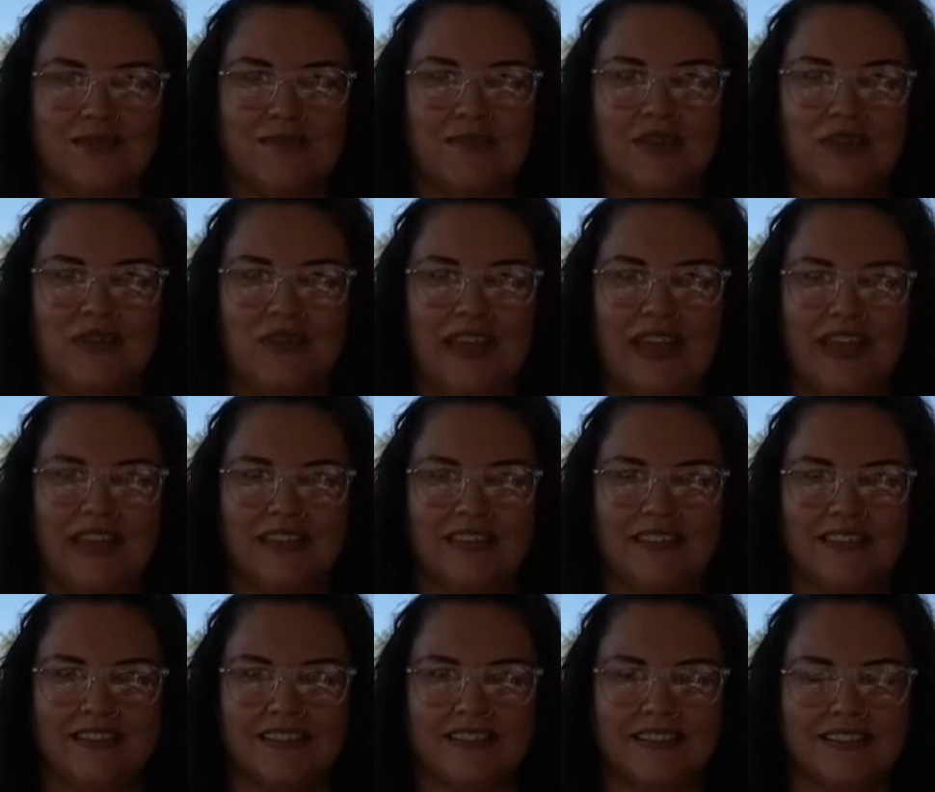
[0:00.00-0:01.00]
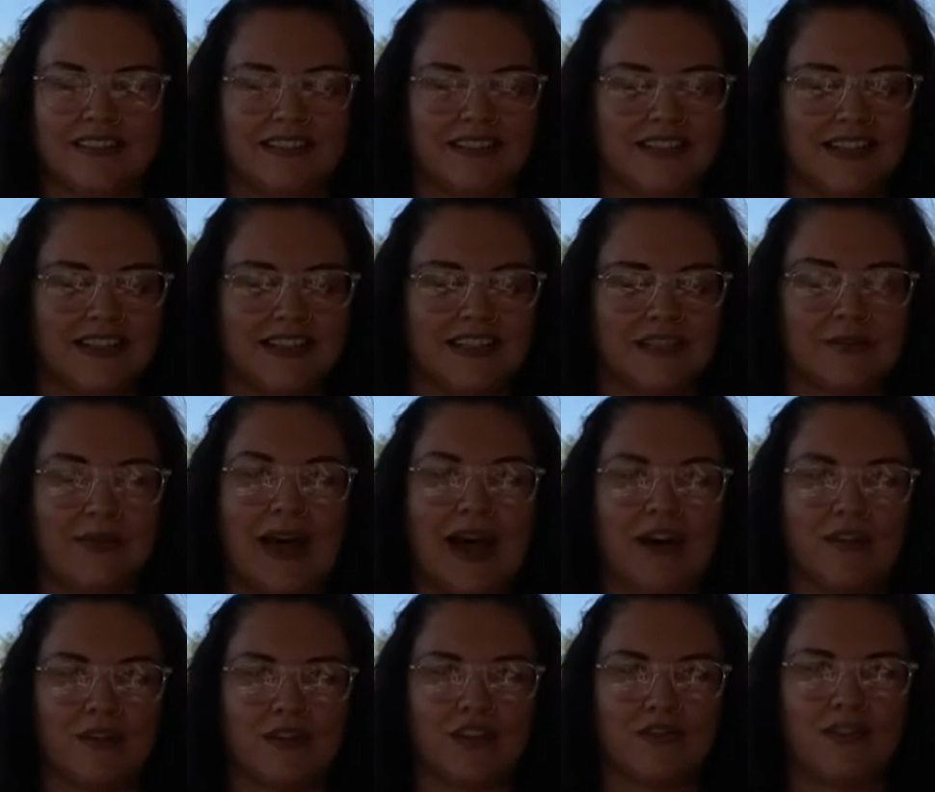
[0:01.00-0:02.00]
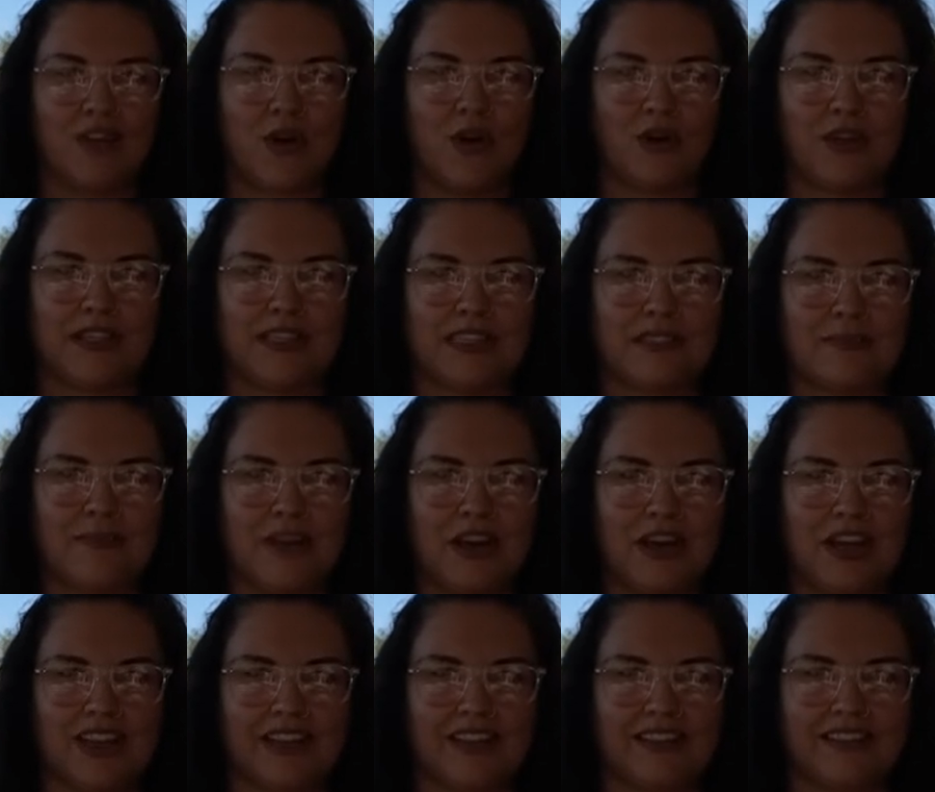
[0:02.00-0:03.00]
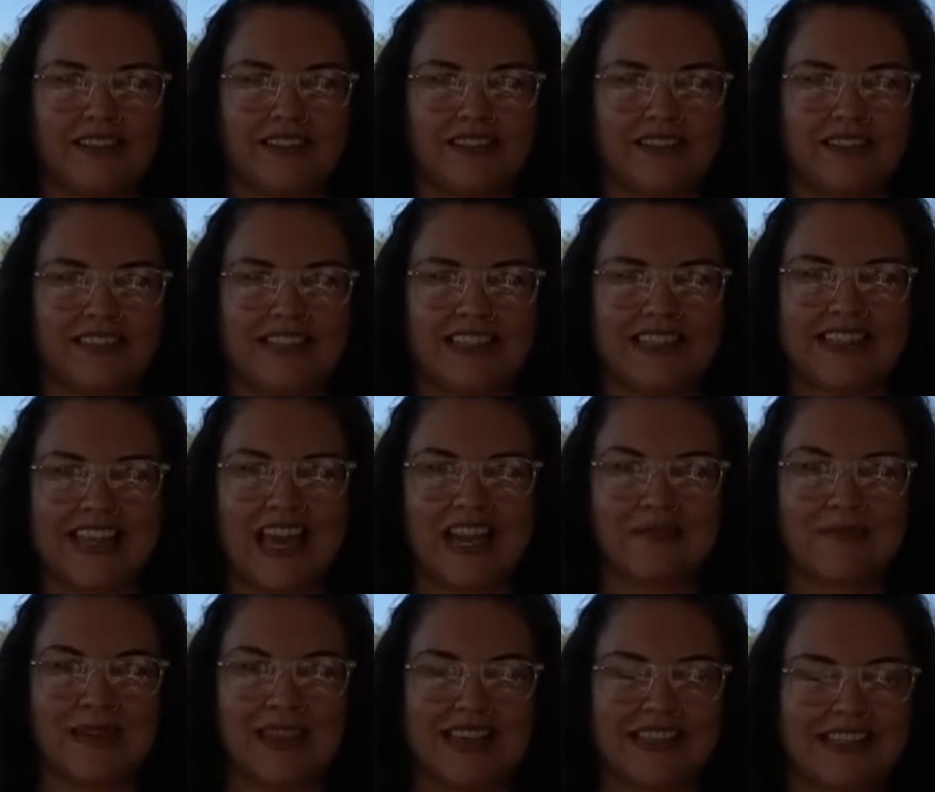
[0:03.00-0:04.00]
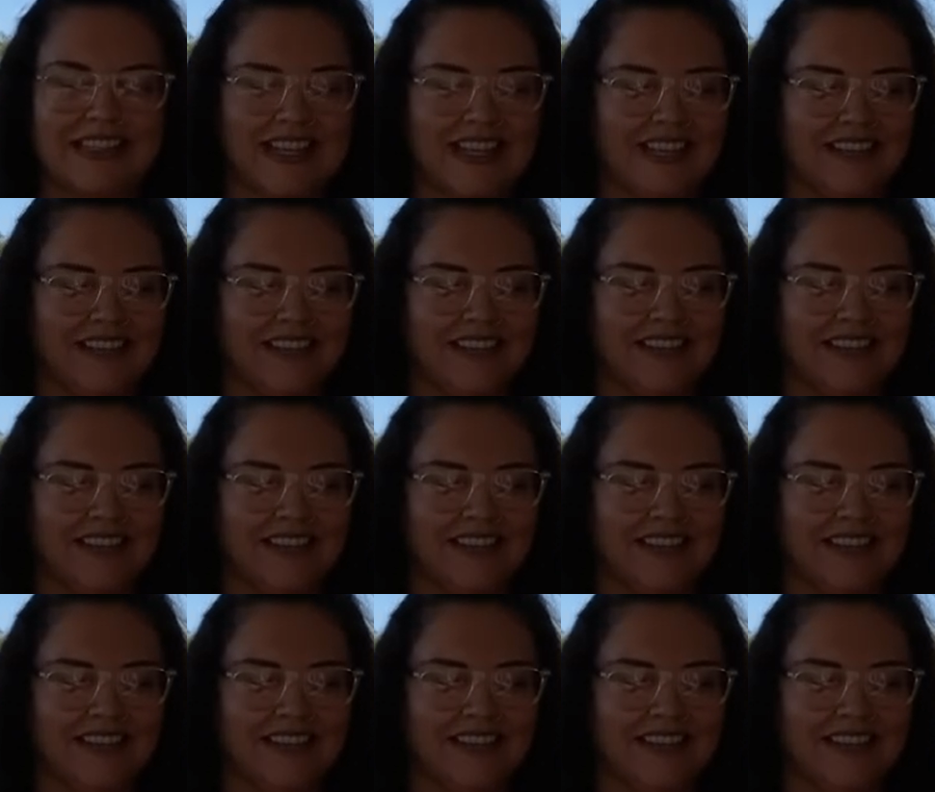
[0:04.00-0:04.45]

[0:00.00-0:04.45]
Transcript: moving. It's the power of the Holy Spirit. Isn't that amazing?